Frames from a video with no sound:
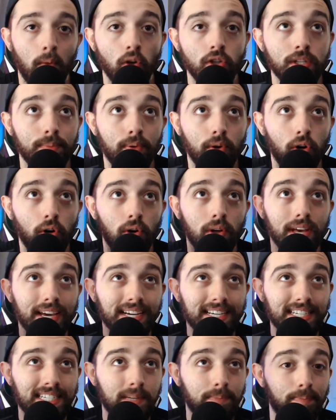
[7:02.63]
multiple
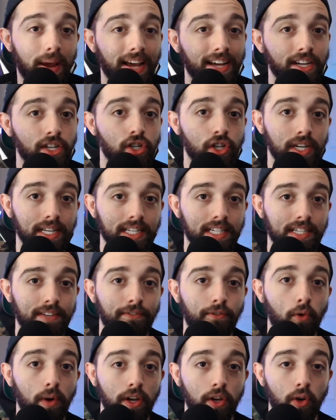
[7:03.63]

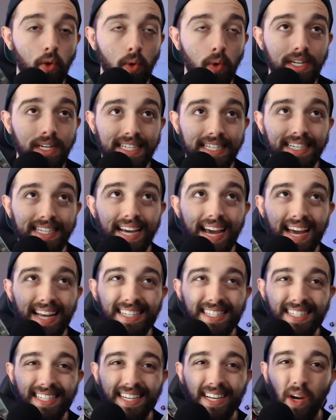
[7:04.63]
expansions for your
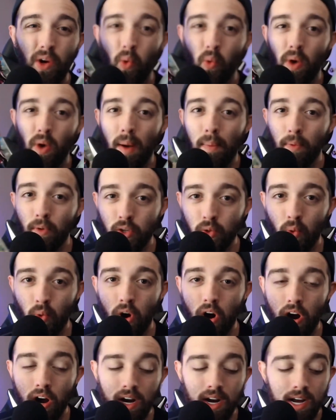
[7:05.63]
D&D
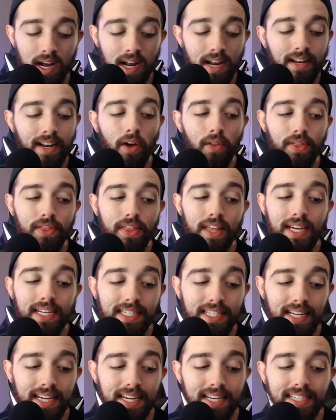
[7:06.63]
repertoire. Now,
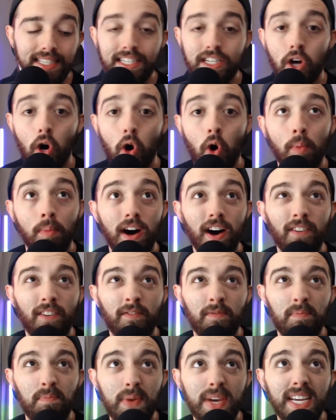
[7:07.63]
this is the Tome
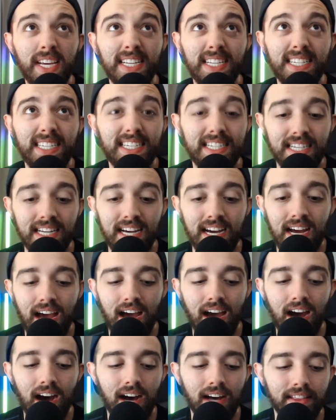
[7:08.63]
of Beasts.
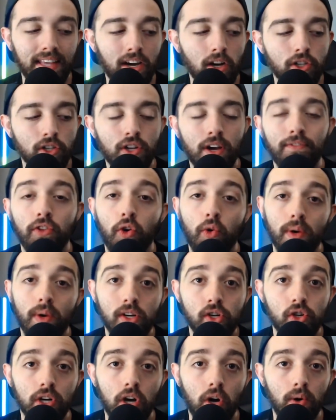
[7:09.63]
They also have the
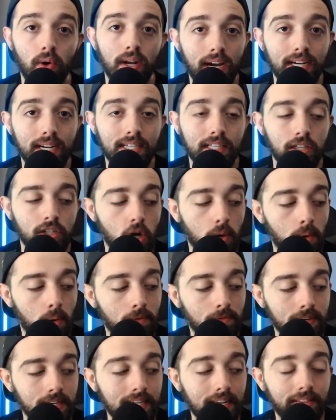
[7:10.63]
Creature Codex, the Tome
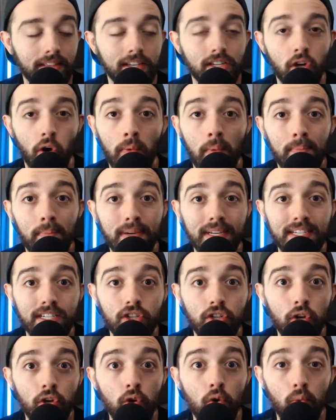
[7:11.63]
of Beasts, and the Tome of
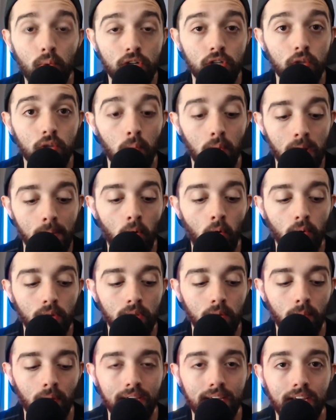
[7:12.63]
Beasts 2, which is the one I'm
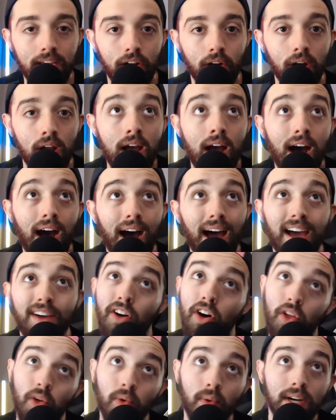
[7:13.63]
holding right here. I
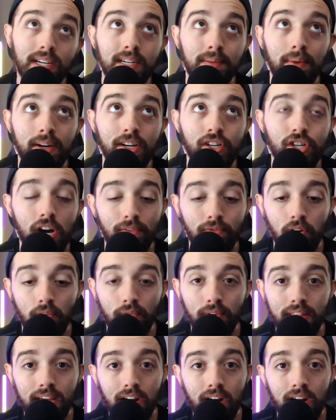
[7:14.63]
have all the rest on my shelf
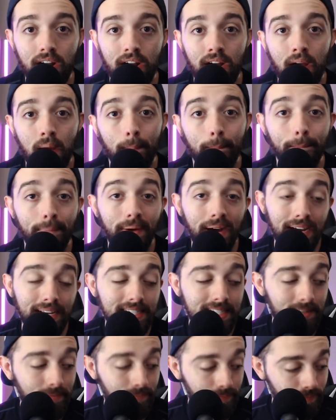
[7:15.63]
over there,
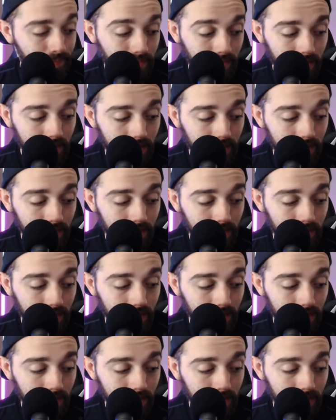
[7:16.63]
but